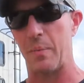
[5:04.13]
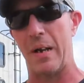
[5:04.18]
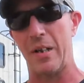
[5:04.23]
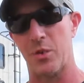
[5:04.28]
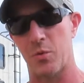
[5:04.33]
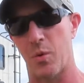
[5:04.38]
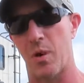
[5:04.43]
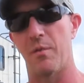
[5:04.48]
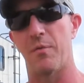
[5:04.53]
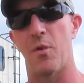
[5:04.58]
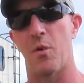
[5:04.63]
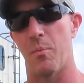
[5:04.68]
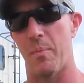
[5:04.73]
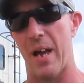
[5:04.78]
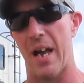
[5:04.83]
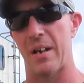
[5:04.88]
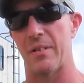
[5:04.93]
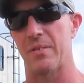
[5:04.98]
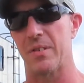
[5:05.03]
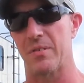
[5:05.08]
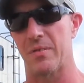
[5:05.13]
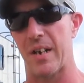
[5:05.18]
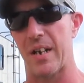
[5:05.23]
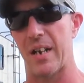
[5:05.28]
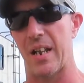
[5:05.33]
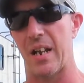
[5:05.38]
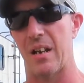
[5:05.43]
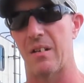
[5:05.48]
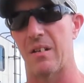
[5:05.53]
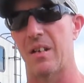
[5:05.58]
about 12 volt batteries right
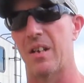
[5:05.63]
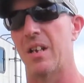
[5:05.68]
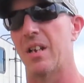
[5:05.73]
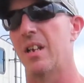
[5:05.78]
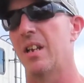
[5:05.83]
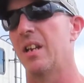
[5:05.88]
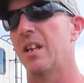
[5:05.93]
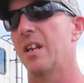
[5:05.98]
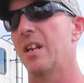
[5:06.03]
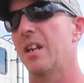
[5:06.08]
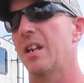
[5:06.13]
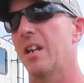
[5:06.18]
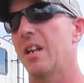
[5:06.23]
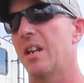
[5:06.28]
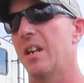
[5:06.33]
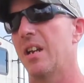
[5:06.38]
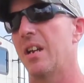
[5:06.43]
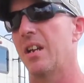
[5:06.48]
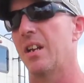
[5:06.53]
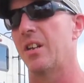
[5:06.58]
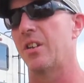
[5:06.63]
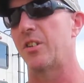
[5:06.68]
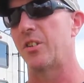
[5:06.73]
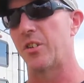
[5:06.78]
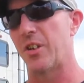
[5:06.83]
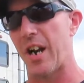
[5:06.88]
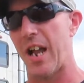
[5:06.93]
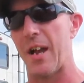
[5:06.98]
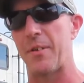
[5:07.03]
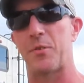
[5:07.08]
now. You're
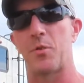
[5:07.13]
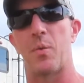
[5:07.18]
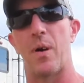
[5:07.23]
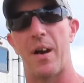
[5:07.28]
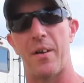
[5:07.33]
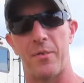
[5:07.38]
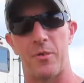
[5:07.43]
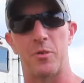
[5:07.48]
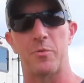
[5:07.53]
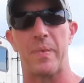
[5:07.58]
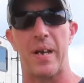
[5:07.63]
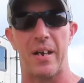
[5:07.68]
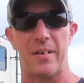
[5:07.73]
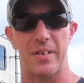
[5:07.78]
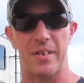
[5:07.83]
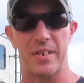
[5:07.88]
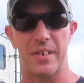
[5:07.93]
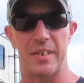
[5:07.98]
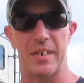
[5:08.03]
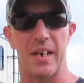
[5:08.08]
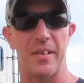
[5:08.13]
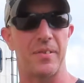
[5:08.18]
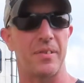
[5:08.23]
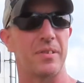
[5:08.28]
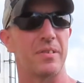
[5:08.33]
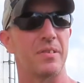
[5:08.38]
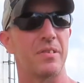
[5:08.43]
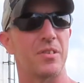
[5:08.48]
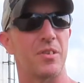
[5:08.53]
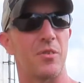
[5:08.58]
going to have to wire those batteries together.
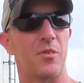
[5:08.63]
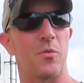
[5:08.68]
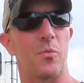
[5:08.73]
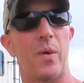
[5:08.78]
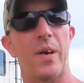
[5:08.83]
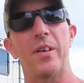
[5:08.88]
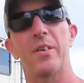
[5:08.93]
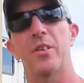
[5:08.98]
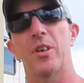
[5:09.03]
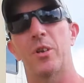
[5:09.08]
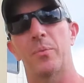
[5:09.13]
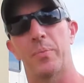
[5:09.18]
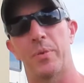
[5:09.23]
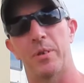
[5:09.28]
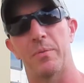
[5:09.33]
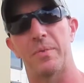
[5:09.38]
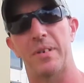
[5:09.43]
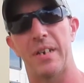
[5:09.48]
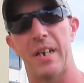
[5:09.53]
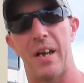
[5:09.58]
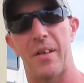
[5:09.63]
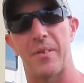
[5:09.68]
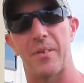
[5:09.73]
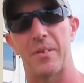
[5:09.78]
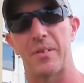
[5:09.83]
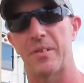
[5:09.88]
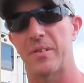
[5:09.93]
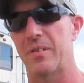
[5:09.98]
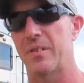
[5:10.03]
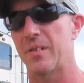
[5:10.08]
So the way you're going to put them
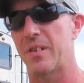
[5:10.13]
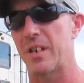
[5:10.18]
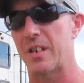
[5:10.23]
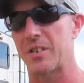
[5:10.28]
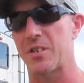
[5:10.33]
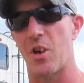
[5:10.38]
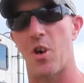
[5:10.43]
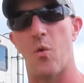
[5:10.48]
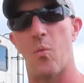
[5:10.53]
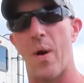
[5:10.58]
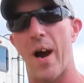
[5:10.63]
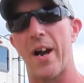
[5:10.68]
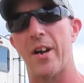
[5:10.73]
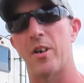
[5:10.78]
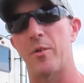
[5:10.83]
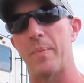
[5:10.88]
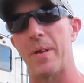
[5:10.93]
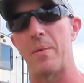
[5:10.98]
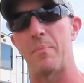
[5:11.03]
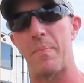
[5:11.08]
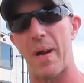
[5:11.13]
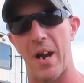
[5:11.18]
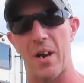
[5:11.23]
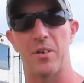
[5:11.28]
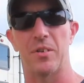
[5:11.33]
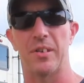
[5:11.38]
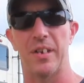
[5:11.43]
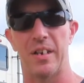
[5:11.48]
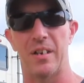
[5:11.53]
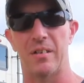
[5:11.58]
together is called wiring them in
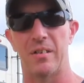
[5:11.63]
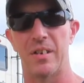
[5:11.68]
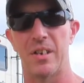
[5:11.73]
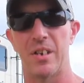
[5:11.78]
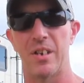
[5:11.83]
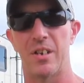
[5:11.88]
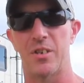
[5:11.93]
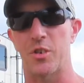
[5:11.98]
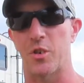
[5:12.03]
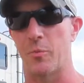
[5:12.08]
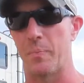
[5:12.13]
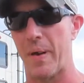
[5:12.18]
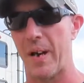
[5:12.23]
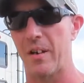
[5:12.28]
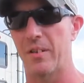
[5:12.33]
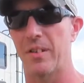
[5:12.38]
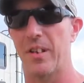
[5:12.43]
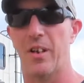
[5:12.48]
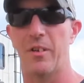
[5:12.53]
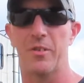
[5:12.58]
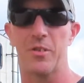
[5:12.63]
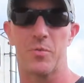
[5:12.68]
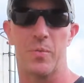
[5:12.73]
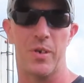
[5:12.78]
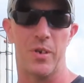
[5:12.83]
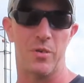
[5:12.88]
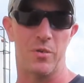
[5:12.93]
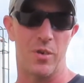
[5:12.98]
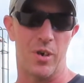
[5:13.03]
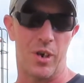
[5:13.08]
parallel. So parallel is
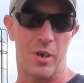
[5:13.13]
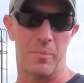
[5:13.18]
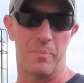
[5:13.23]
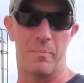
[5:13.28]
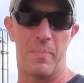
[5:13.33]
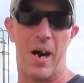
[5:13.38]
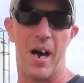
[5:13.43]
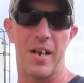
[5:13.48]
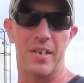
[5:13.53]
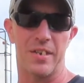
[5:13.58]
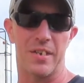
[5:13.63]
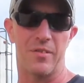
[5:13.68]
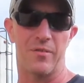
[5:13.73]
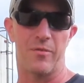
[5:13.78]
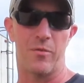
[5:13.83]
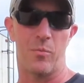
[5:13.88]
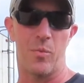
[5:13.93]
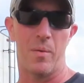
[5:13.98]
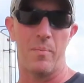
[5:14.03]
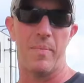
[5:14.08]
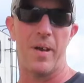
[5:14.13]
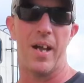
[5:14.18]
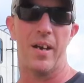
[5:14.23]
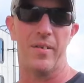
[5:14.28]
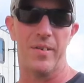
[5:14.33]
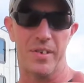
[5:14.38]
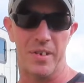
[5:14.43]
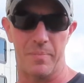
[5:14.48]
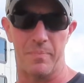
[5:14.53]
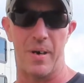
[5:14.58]
when you hook positive from one
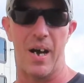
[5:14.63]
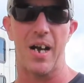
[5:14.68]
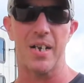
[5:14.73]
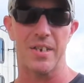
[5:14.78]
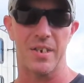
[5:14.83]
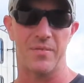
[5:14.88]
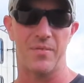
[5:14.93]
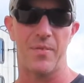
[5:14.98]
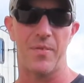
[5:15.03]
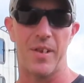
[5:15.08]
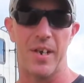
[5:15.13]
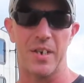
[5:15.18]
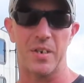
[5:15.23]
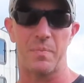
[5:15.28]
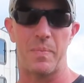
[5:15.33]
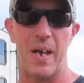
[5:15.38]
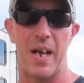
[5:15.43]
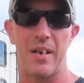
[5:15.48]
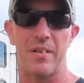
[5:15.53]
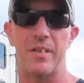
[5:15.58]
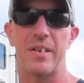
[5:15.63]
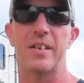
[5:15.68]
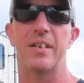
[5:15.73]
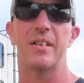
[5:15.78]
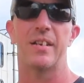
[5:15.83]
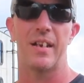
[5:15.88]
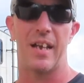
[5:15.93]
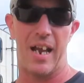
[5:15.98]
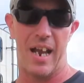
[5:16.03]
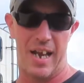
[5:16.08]
battery to positive of the next battery,
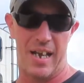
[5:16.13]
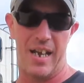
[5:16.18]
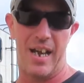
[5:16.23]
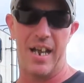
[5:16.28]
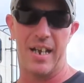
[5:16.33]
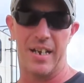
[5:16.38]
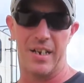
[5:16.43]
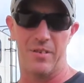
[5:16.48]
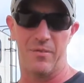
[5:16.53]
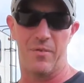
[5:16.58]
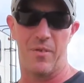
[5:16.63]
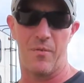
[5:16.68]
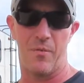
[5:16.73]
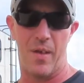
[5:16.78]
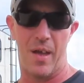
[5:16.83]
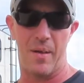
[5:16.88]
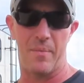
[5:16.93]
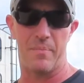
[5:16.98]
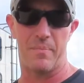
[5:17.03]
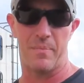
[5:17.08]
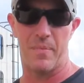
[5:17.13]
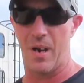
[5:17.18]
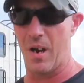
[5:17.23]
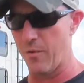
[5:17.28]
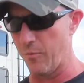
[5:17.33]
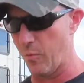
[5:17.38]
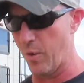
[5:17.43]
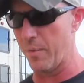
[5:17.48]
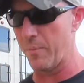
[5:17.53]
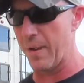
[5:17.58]
and negative
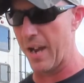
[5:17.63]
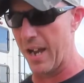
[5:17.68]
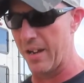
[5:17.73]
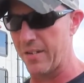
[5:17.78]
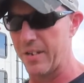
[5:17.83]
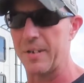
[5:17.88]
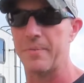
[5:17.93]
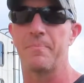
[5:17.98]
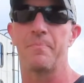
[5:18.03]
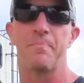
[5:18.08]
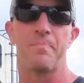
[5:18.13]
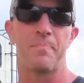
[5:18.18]
of one battery